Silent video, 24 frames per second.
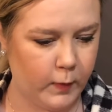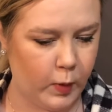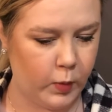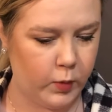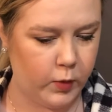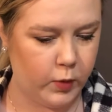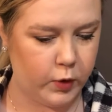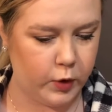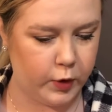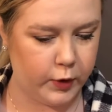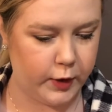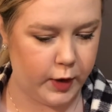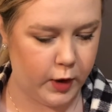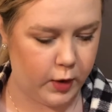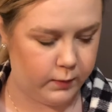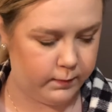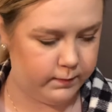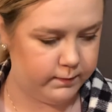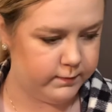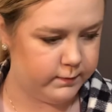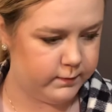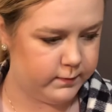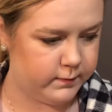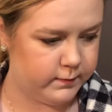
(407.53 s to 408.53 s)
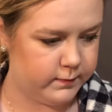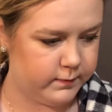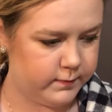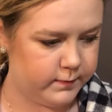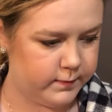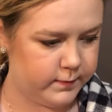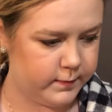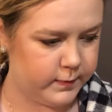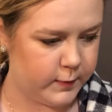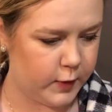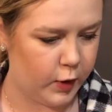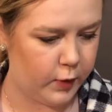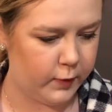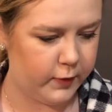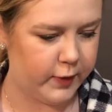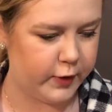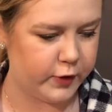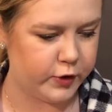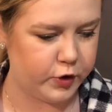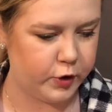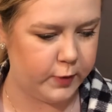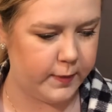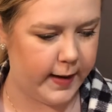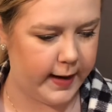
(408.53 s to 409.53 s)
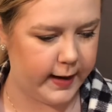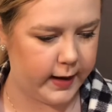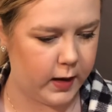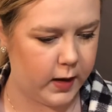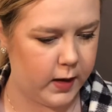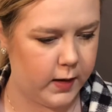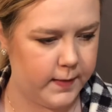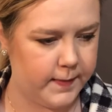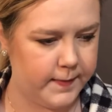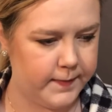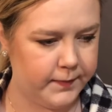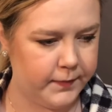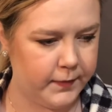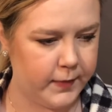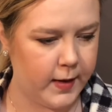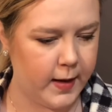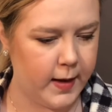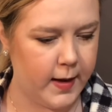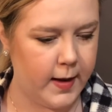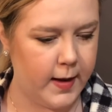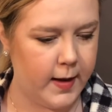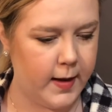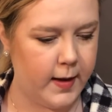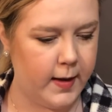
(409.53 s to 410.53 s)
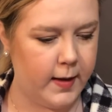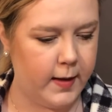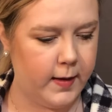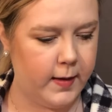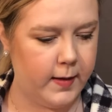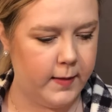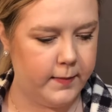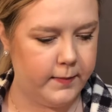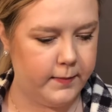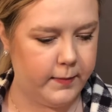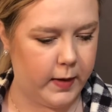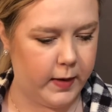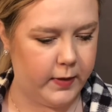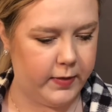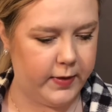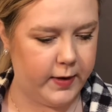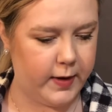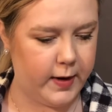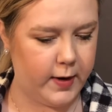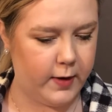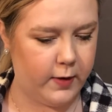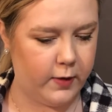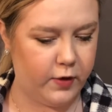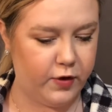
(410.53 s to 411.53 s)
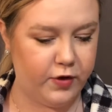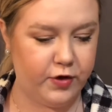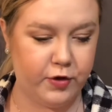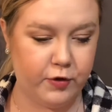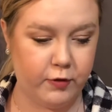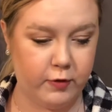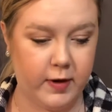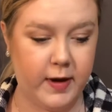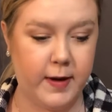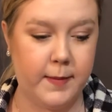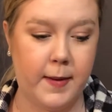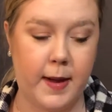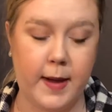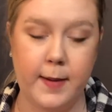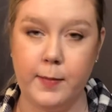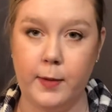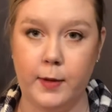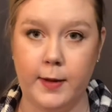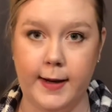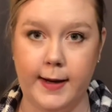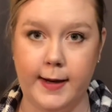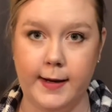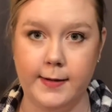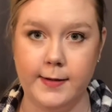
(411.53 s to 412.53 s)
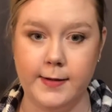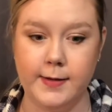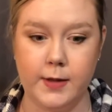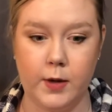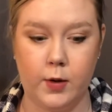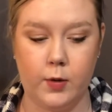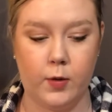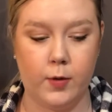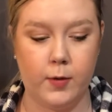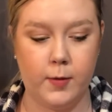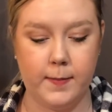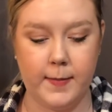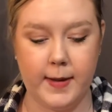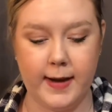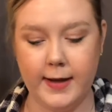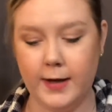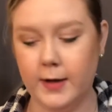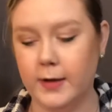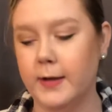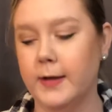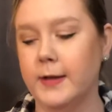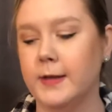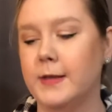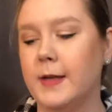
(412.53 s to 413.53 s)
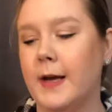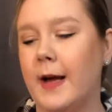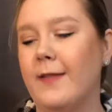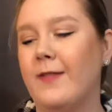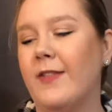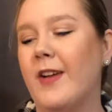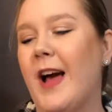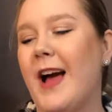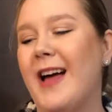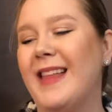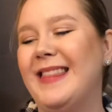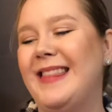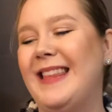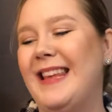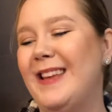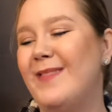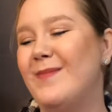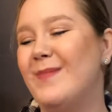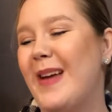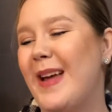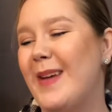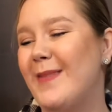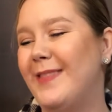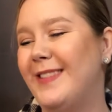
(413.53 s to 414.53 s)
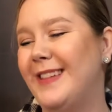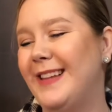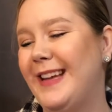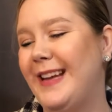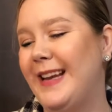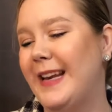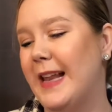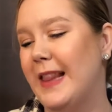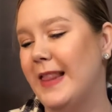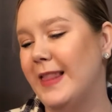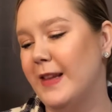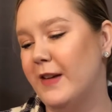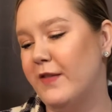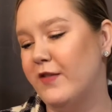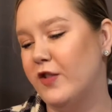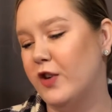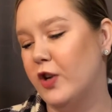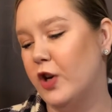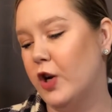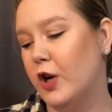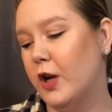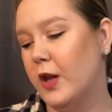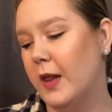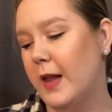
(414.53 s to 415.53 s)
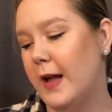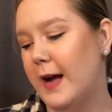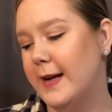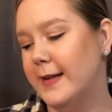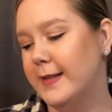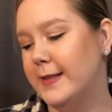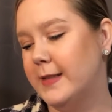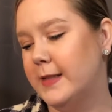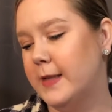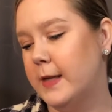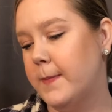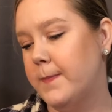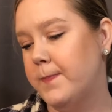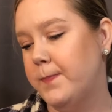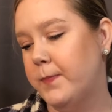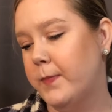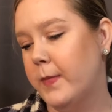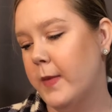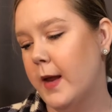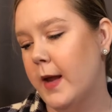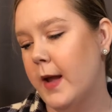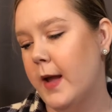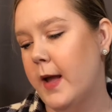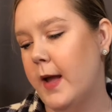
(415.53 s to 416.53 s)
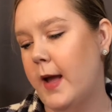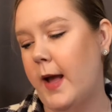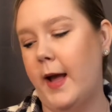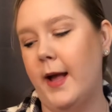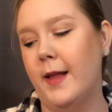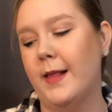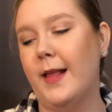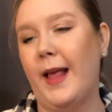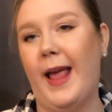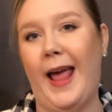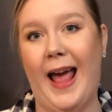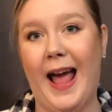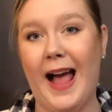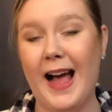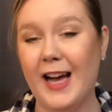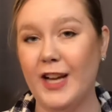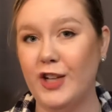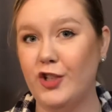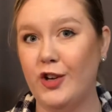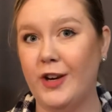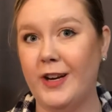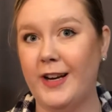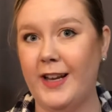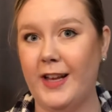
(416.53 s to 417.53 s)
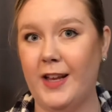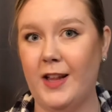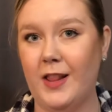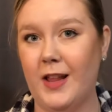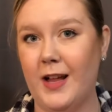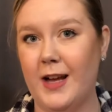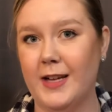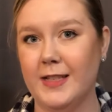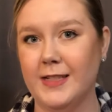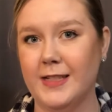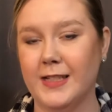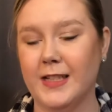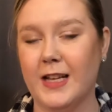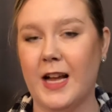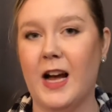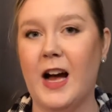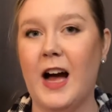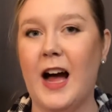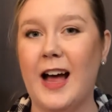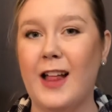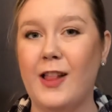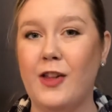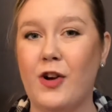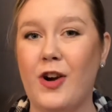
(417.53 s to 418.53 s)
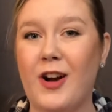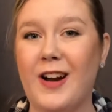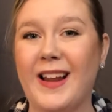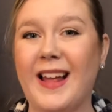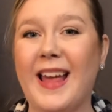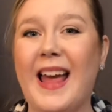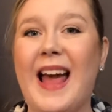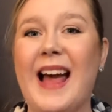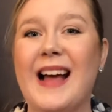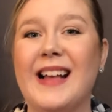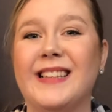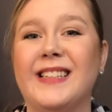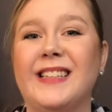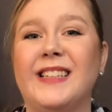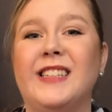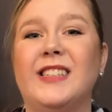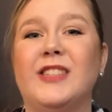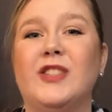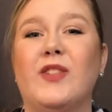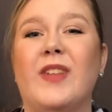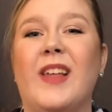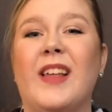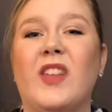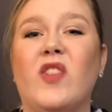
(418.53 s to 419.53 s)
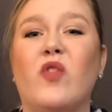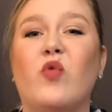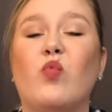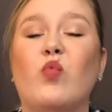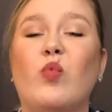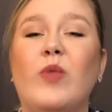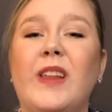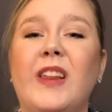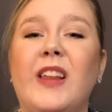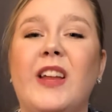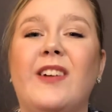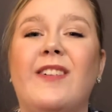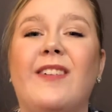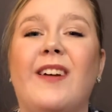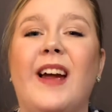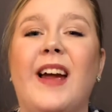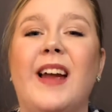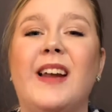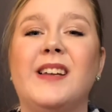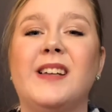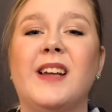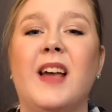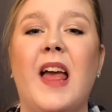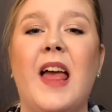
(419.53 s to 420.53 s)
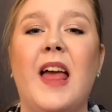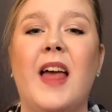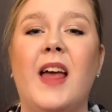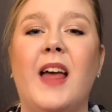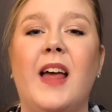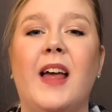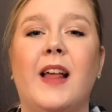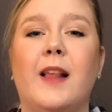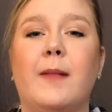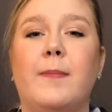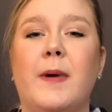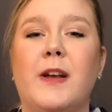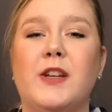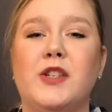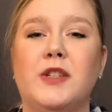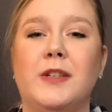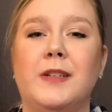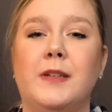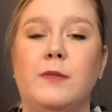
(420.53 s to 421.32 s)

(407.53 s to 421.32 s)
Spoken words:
Or no, there's two Becca. But there's three Maybelline, so oh my goodness. I've got the Maybelline Lifter Gloss. It's a hydrating gloss. It's got hyaluronic acid, so that's really great, especially